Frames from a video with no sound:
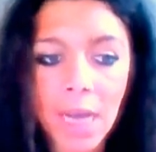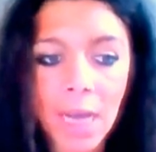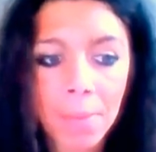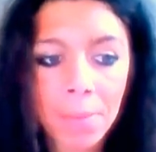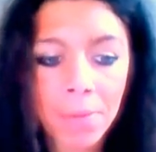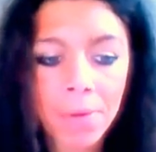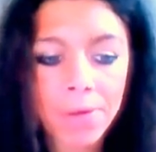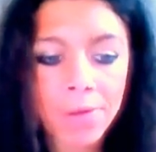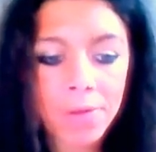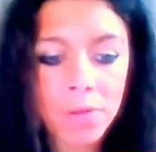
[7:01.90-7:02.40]

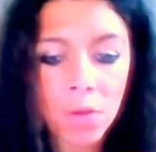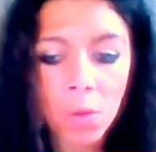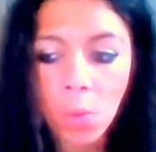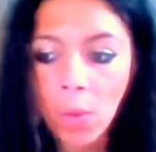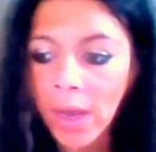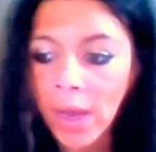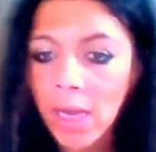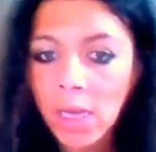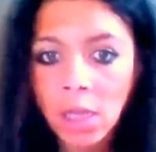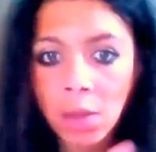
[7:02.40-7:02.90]
awful things
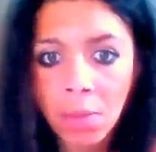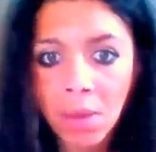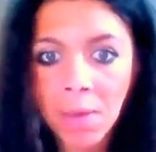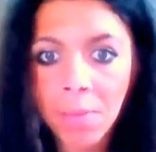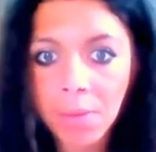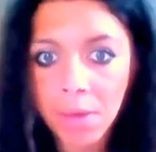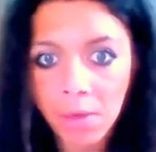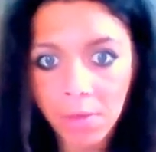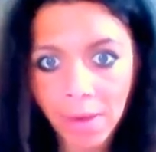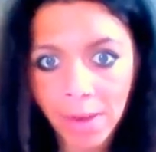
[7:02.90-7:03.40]
have to
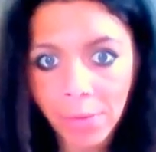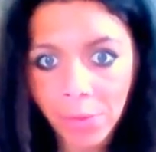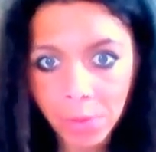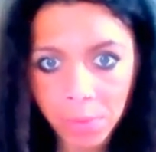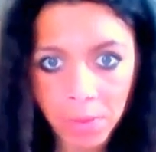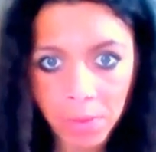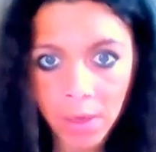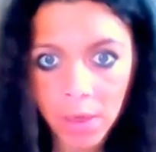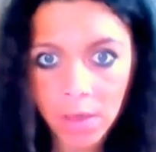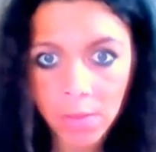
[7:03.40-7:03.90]
happen to
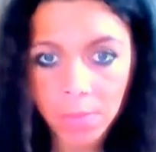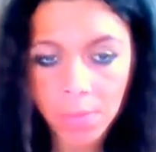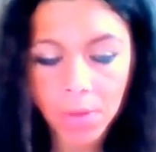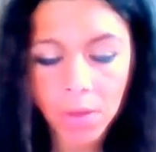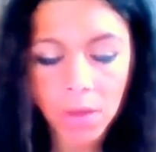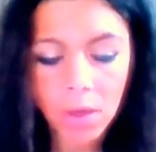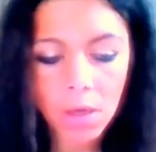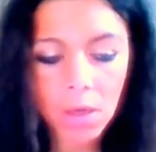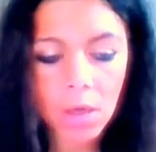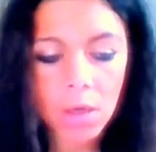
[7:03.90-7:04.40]
wake the
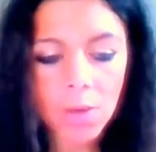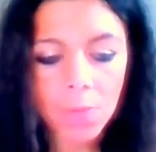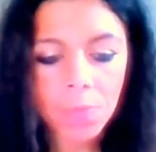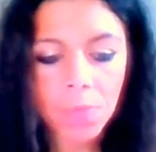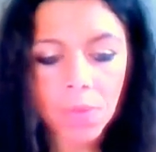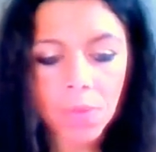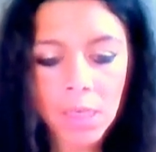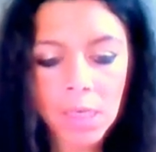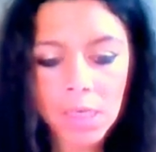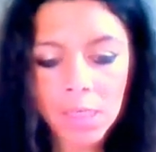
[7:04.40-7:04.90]
people around them
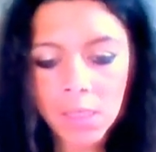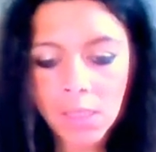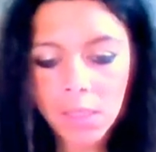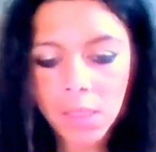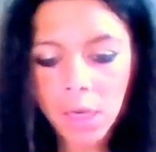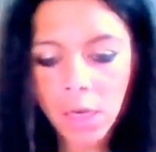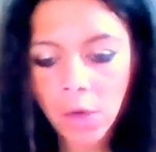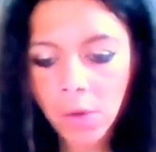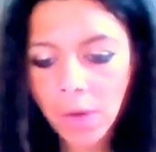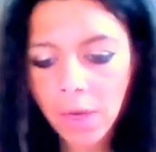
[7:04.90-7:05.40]
up.
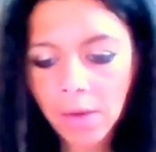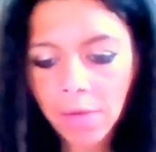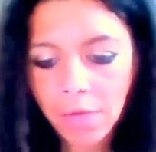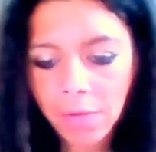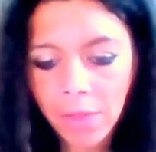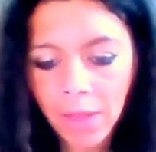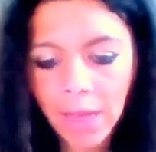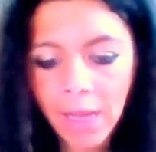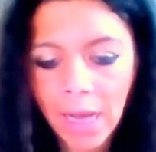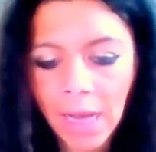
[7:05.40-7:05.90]

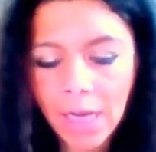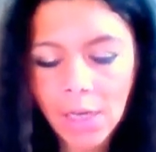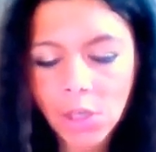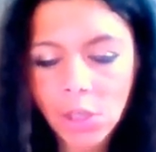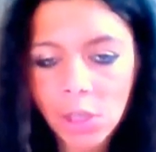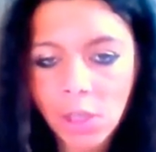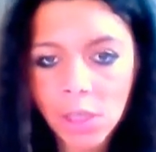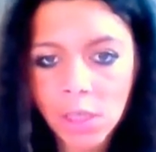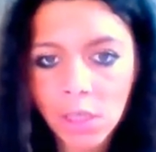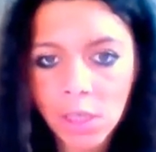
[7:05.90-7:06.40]
And
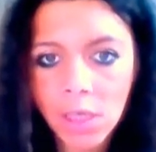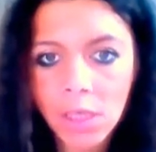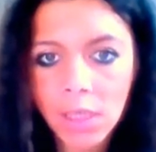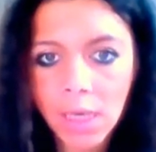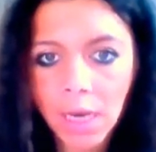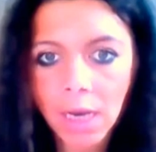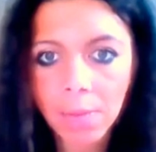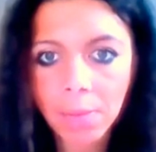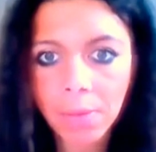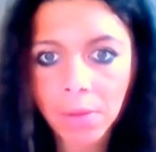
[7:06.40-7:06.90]
so if
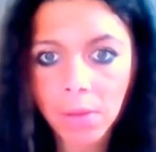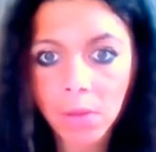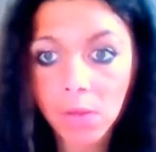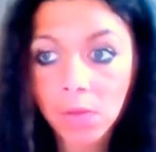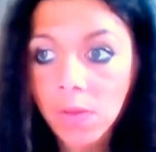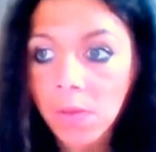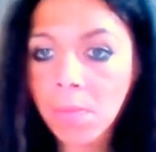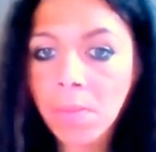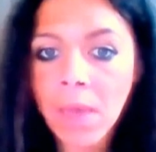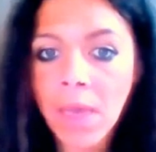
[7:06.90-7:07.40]
that
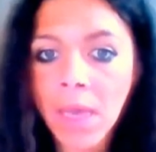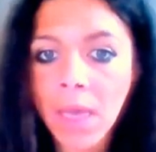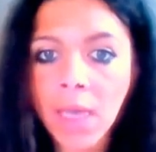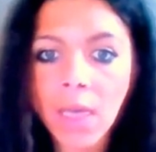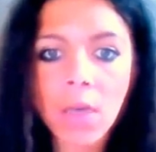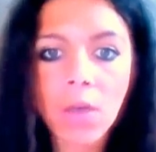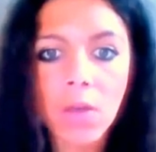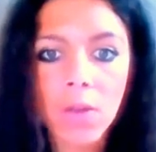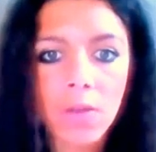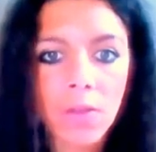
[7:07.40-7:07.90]
actually does
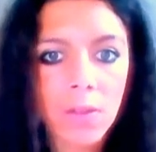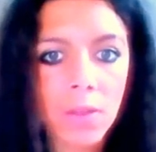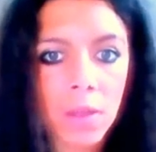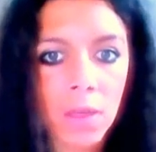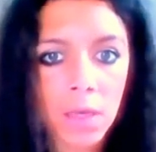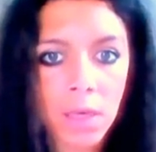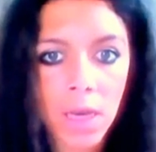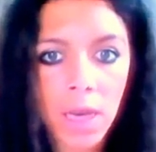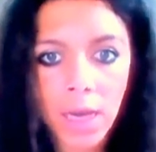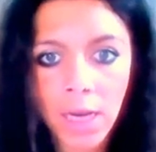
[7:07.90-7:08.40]
happen
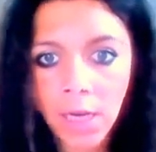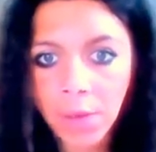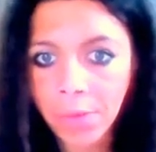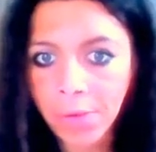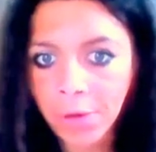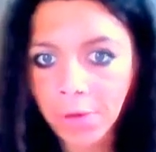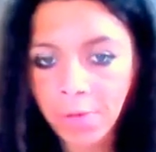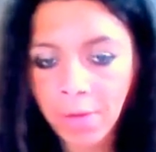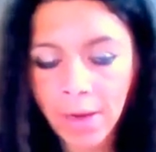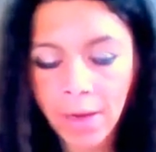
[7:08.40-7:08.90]
to me
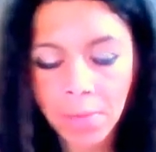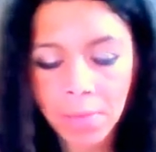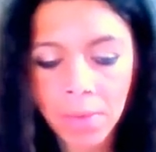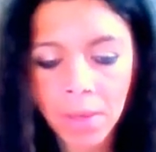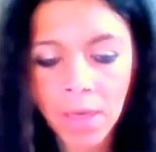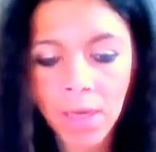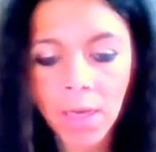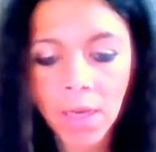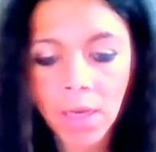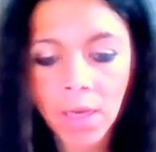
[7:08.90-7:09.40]
or
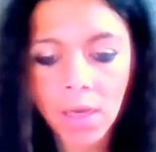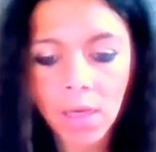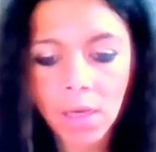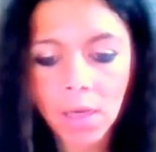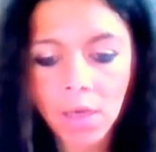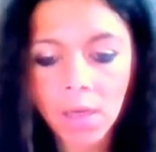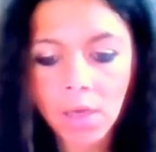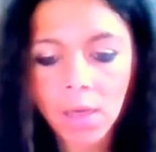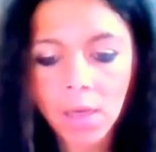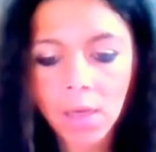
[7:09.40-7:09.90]
to anyone
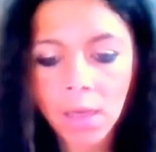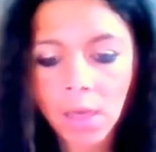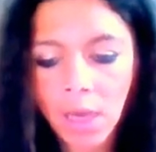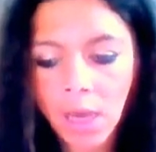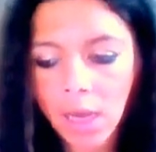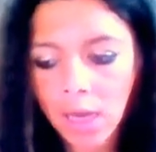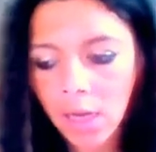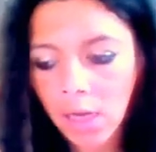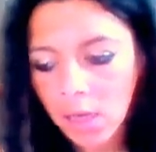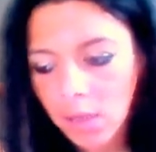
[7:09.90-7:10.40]
around
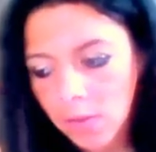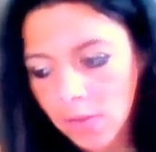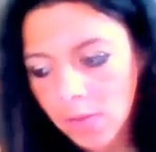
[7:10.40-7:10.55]
me,